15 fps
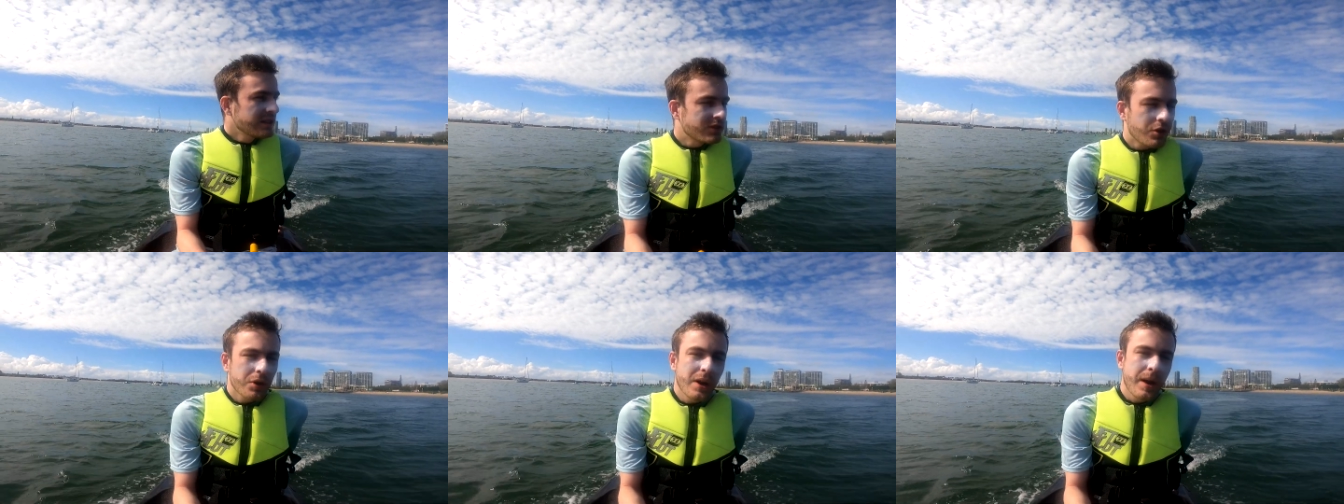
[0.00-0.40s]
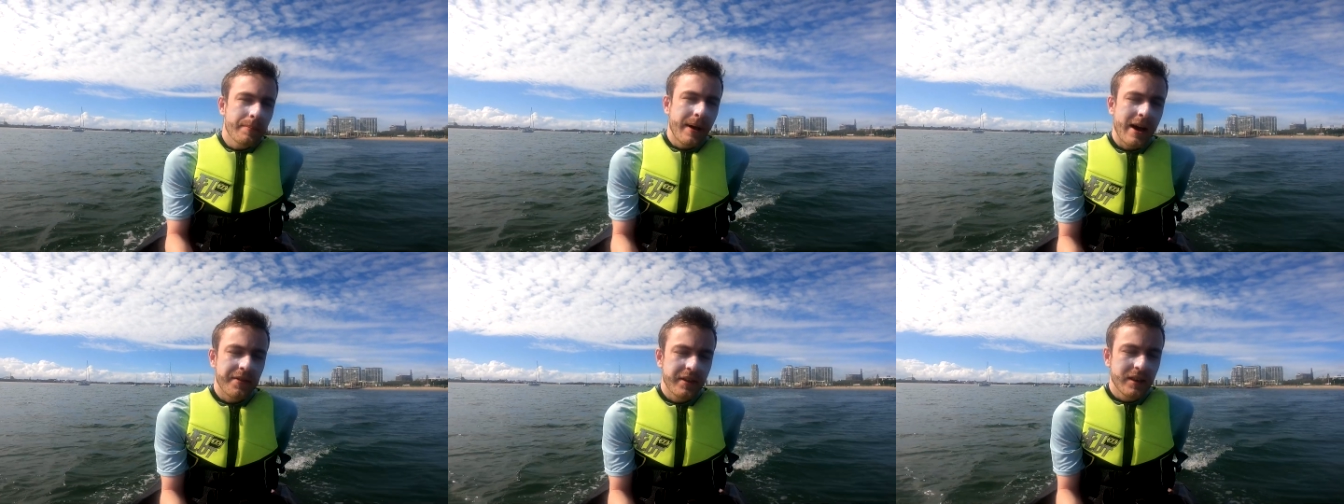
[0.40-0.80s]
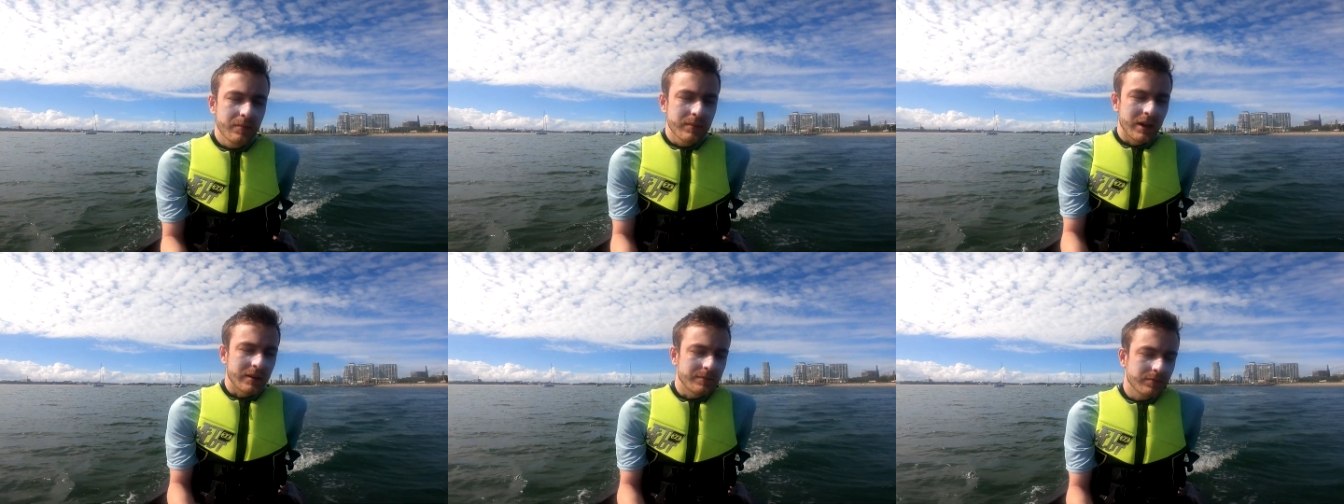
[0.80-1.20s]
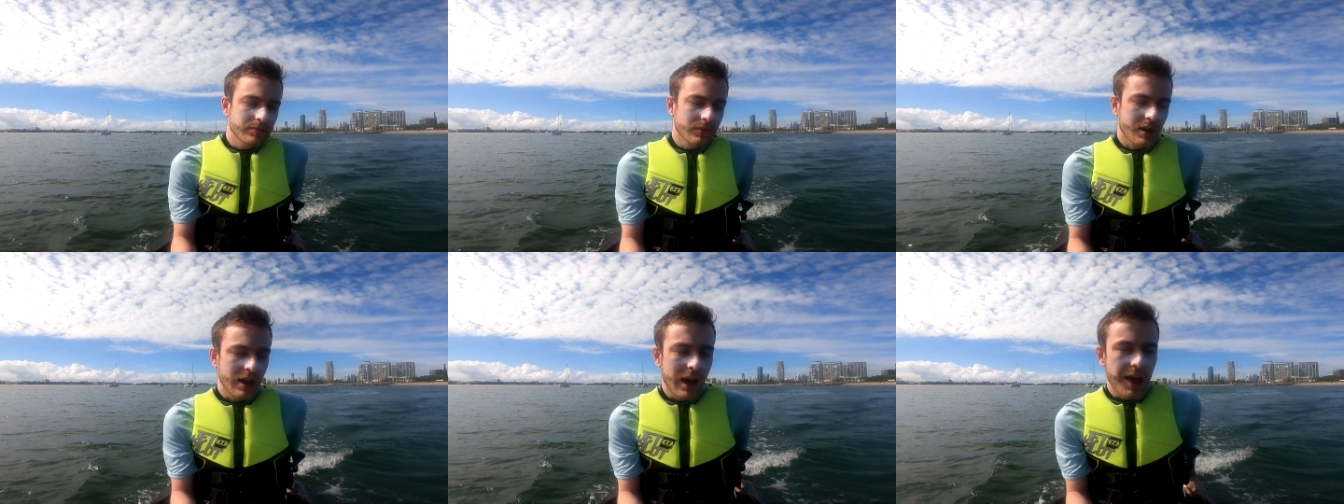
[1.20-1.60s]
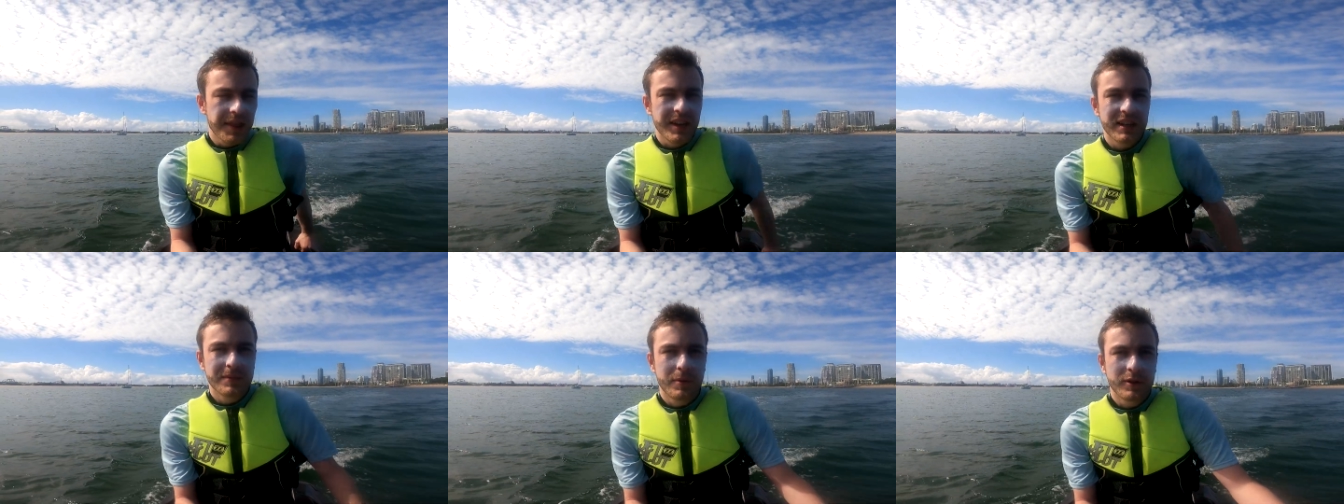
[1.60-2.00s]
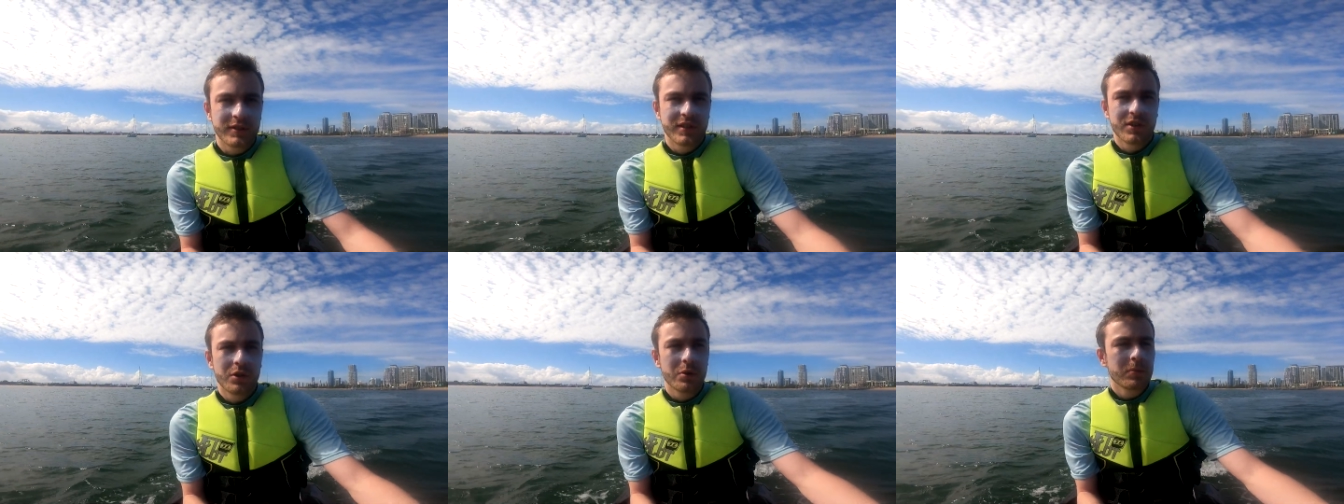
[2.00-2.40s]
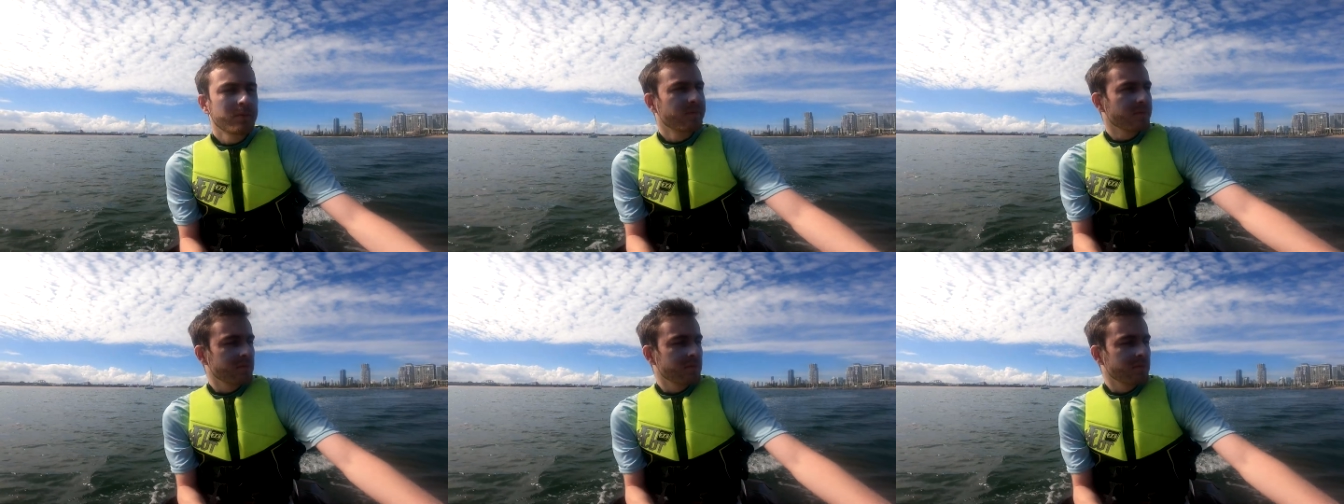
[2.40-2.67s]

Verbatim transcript: It's good and bad thing, but I think it's mostly good.